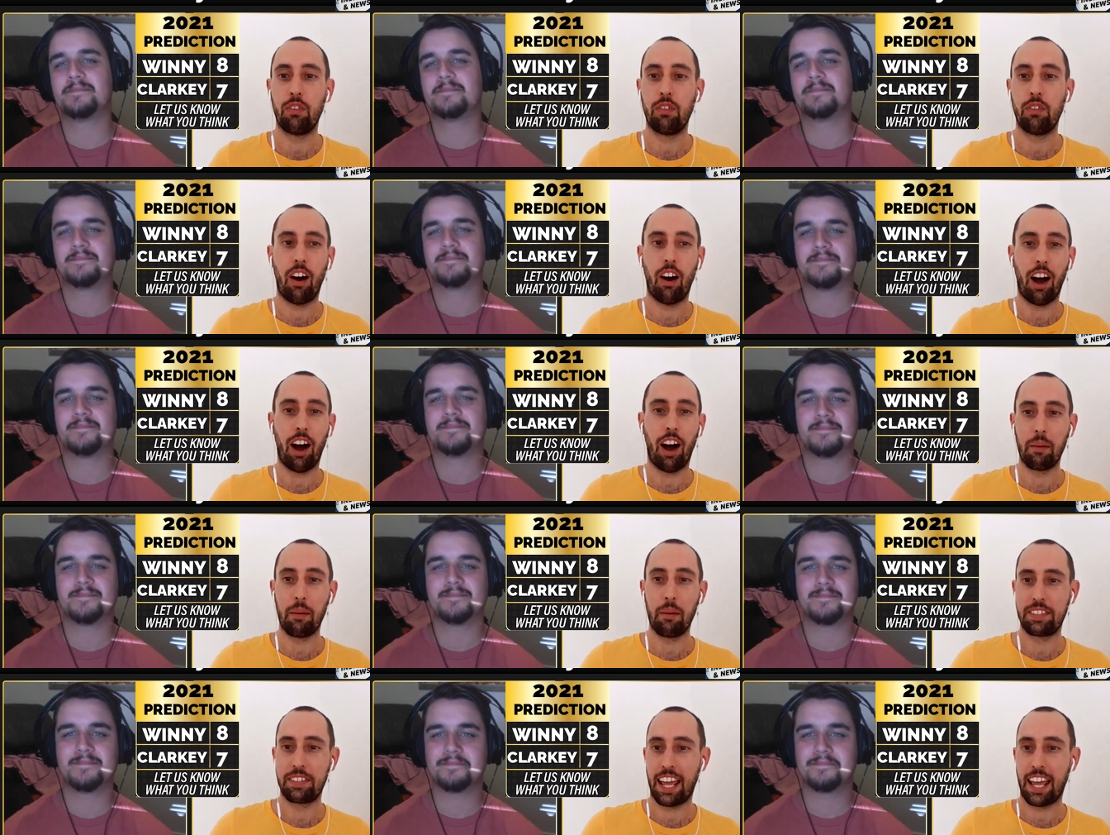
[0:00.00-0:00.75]

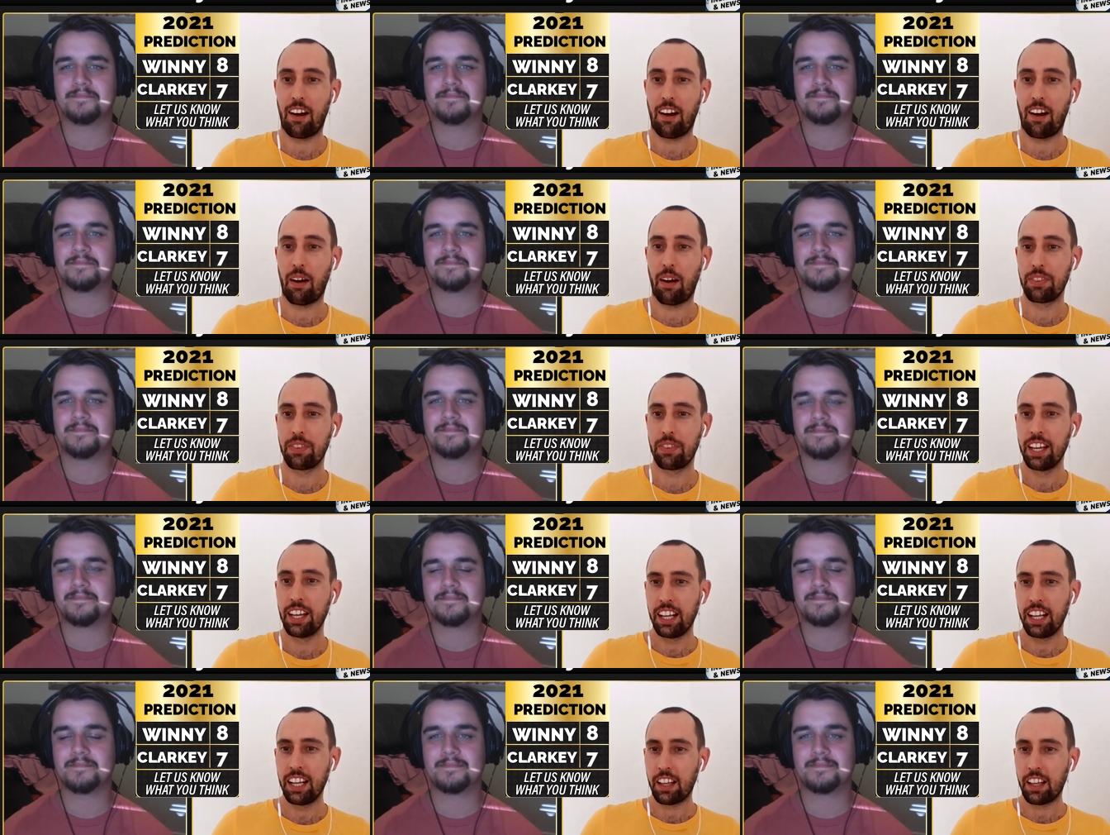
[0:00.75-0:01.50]
Speaker 1: overhyped. Now,
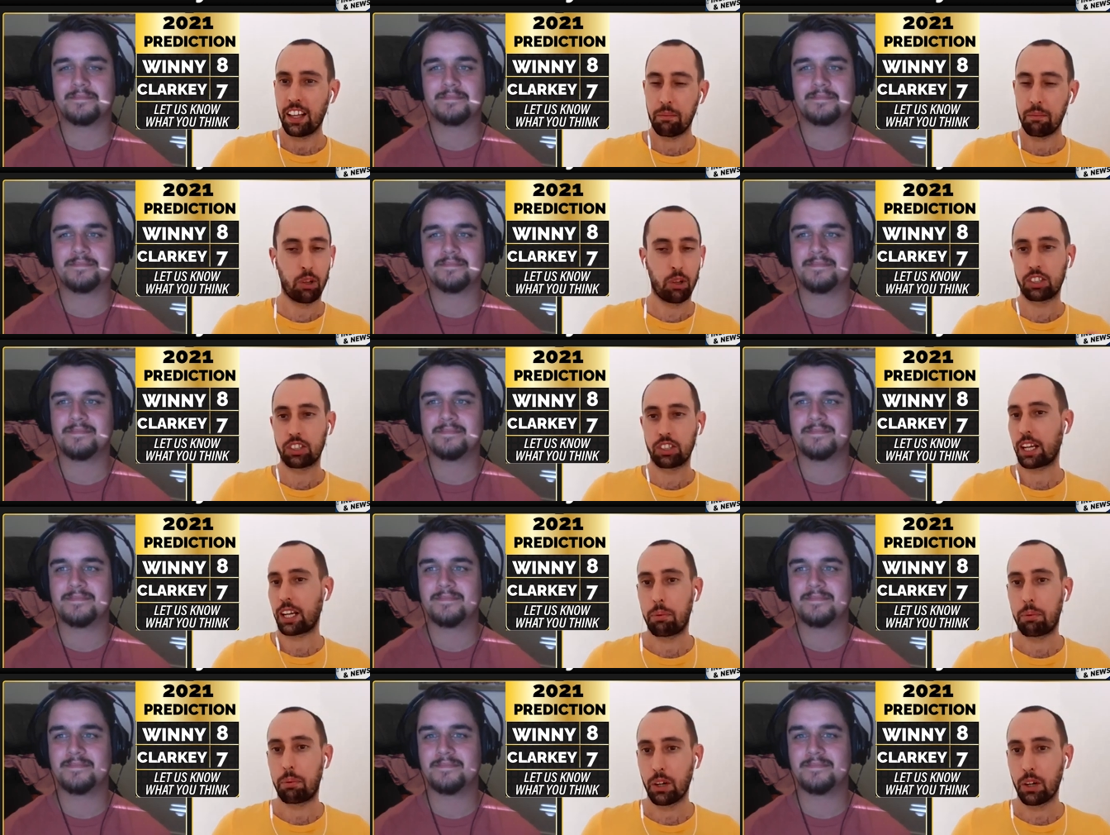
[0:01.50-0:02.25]
it looks
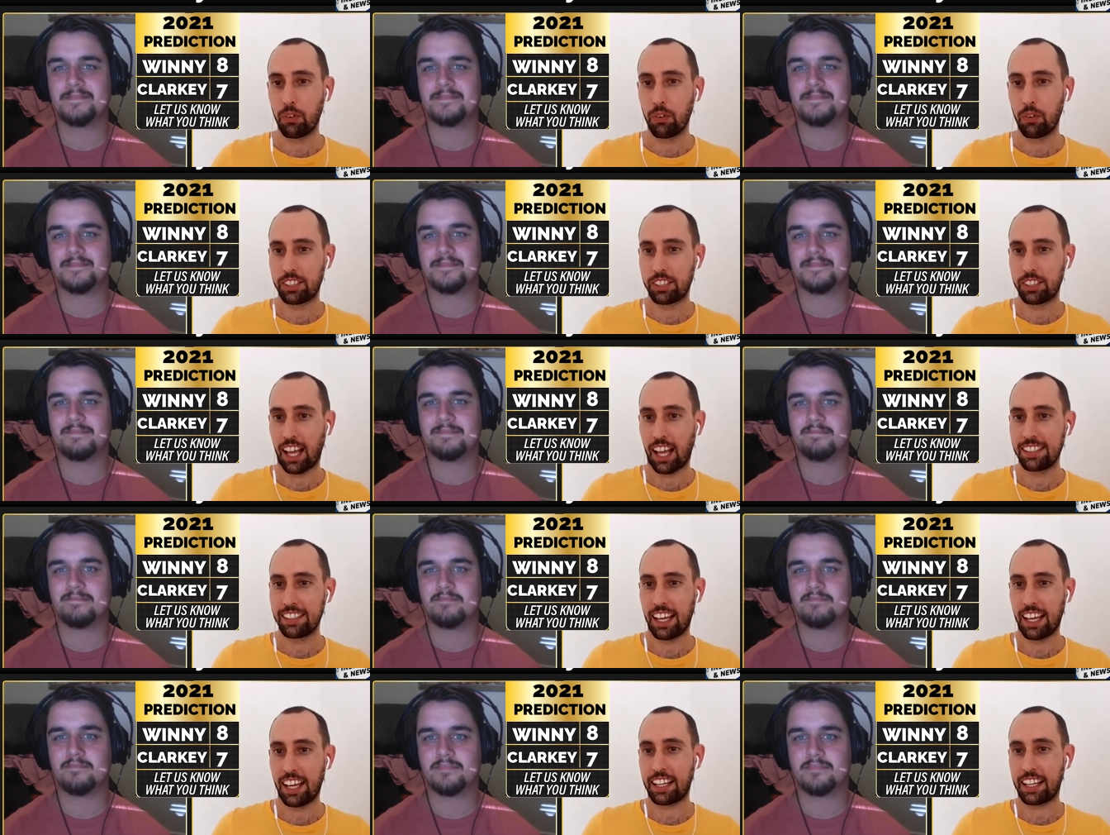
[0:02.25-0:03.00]
like a beautiful
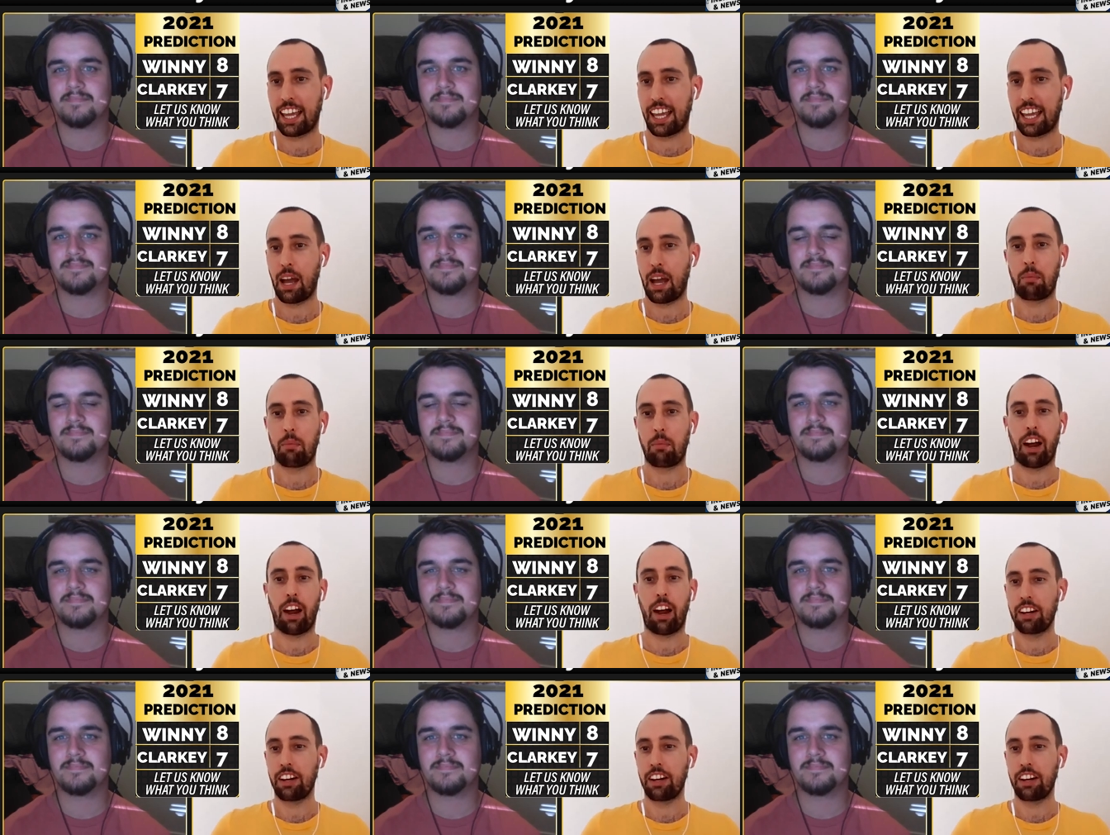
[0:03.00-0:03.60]
sunset in Canberra.